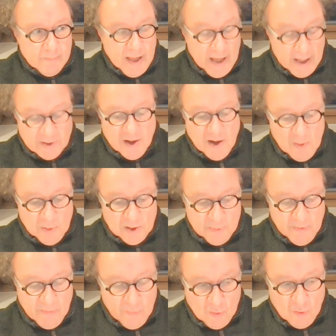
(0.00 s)
examples
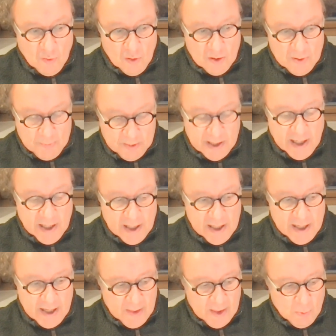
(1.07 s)
before,
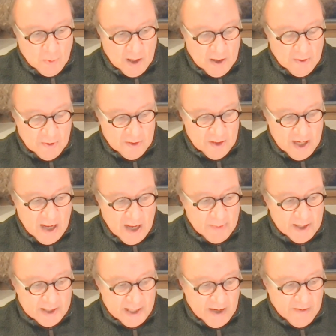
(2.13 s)
particularly the work on
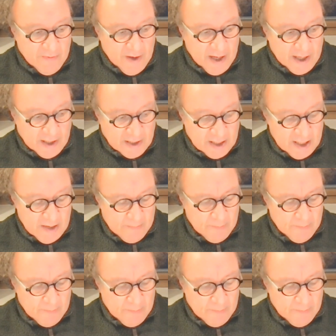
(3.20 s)
MECFS.